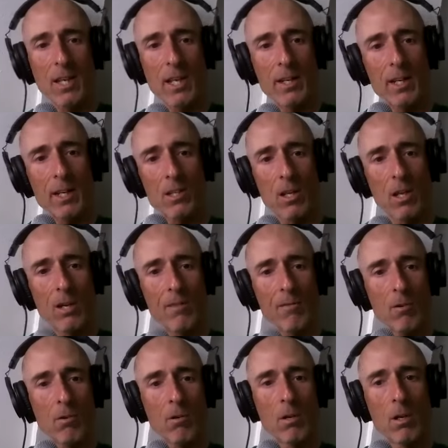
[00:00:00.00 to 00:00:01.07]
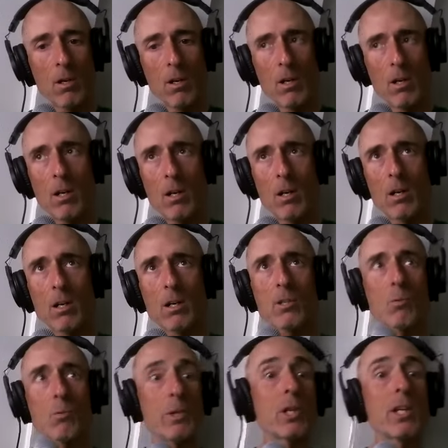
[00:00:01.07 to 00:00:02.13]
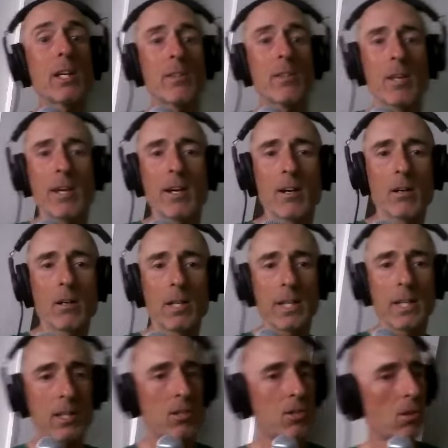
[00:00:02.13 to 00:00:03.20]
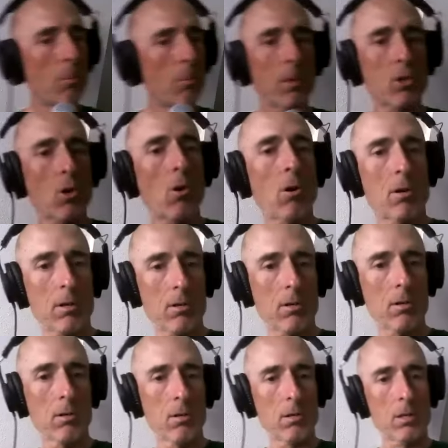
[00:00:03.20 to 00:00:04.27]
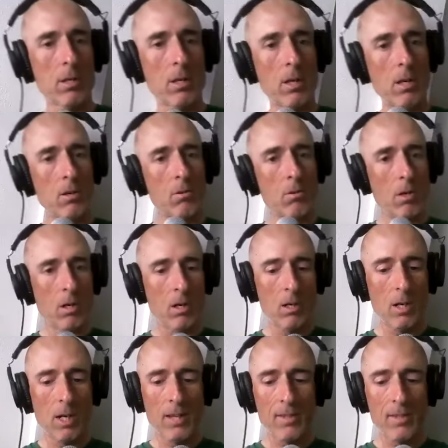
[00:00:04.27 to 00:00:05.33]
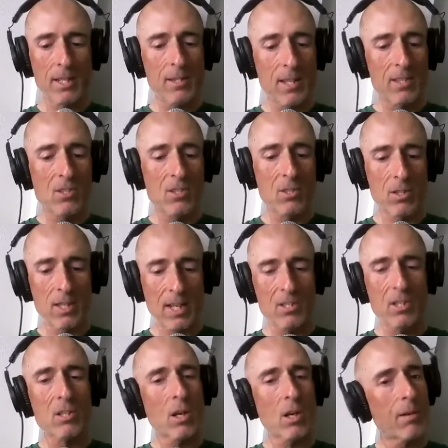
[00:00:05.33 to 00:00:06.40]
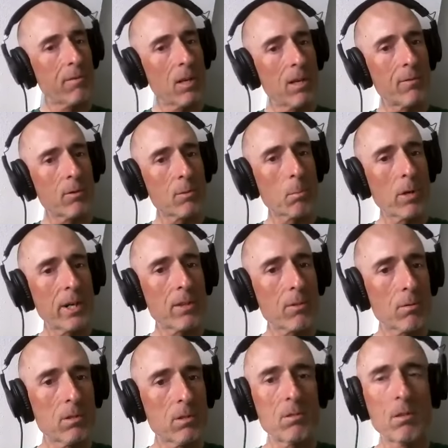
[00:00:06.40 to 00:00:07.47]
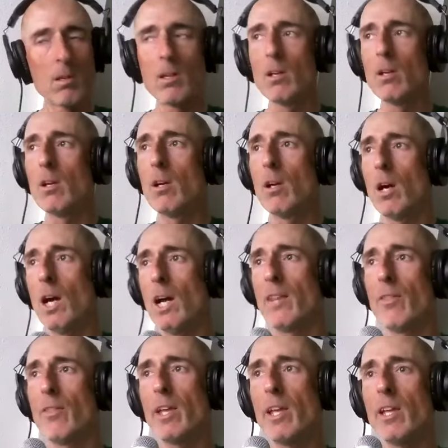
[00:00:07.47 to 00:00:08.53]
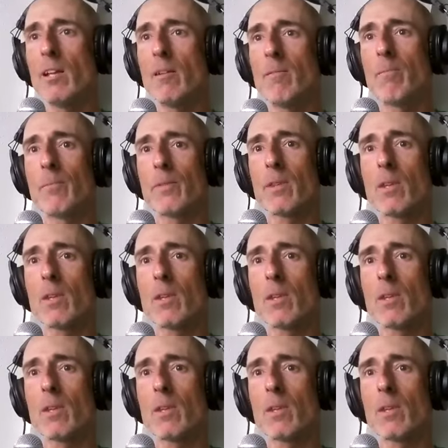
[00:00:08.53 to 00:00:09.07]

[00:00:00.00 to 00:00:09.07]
that next level. Because uh, when you get there, it gets so much harder. You know, uh, I think that's that's a tough level to break through, and then